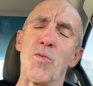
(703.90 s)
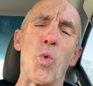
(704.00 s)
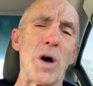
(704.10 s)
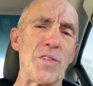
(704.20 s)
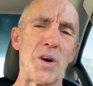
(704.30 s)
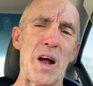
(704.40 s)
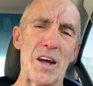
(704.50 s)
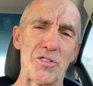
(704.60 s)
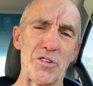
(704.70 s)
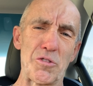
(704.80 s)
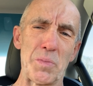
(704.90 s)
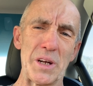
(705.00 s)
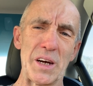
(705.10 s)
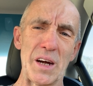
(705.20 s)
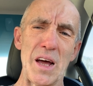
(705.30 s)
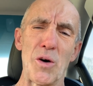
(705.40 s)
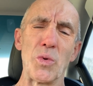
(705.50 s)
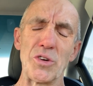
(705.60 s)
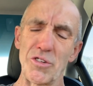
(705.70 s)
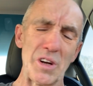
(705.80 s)
what they're actually spending now.
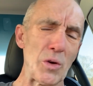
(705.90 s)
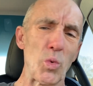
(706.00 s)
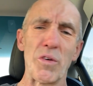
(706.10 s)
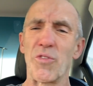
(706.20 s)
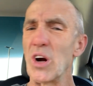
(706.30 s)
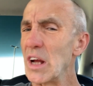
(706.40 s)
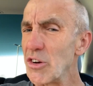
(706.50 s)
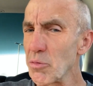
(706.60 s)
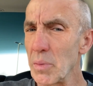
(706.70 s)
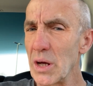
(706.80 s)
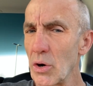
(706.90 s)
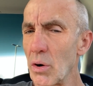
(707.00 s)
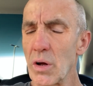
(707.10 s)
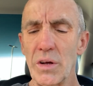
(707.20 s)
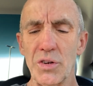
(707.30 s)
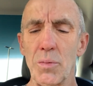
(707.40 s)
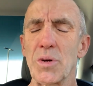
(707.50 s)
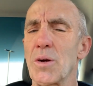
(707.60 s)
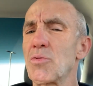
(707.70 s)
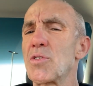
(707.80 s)
We just need one for each meter.
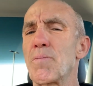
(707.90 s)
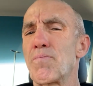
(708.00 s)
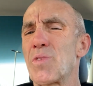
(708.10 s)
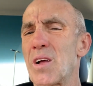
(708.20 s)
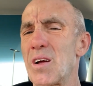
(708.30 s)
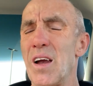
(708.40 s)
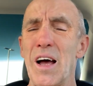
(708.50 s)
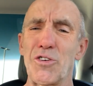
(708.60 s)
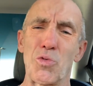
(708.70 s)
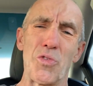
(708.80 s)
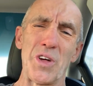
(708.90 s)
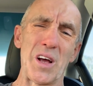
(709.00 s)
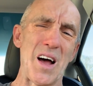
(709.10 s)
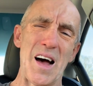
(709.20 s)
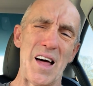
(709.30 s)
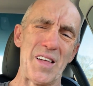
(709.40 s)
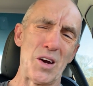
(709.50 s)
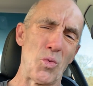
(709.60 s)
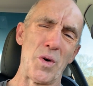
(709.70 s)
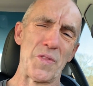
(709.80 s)
Sometimes clients will think, they
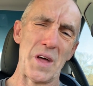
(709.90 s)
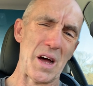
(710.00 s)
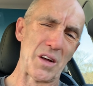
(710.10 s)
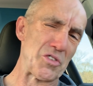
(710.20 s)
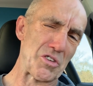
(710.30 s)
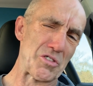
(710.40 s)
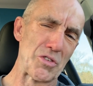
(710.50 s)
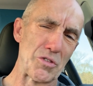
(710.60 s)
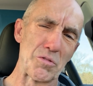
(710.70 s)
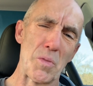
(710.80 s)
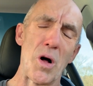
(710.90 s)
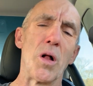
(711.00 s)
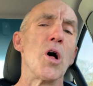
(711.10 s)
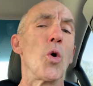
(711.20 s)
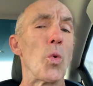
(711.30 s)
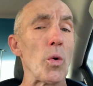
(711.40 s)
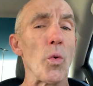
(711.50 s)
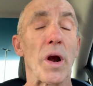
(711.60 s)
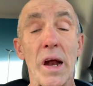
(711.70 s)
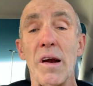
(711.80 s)
don't want that because it's too small. We
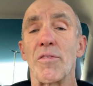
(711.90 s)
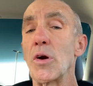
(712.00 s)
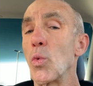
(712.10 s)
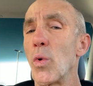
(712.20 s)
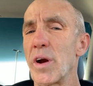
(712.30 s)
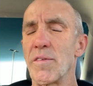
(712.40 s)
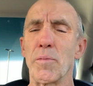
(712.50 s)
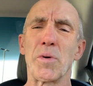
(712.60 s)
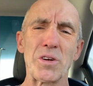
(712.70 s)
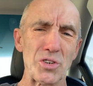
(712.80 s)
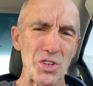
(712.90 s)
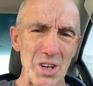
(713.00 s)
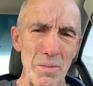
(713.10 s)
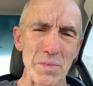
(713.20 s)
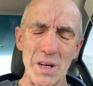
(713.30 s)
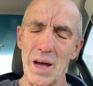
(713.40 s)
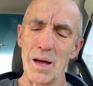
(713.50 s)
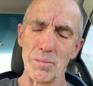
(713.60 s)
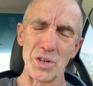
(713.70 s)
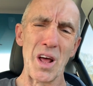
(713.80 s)
want every one of them, because
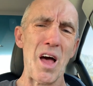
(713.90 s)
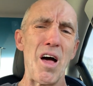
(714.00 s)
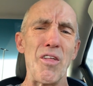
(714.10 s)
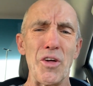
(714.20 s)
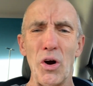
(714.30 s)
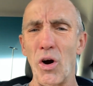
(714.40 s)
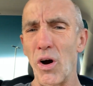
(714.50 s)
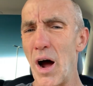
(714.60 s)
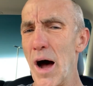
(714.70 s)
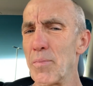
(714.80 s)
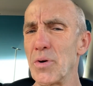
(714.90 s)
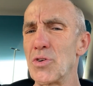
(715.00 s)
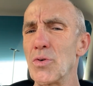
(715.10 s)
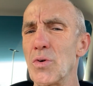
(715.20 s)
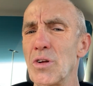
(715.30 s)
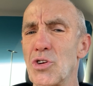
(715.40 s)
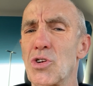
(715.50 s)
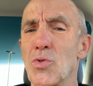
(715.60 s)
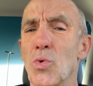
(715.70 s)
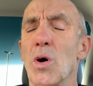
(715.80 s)
sometimes there are opportunities
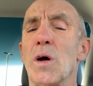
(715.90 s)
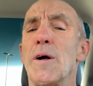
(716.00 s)
to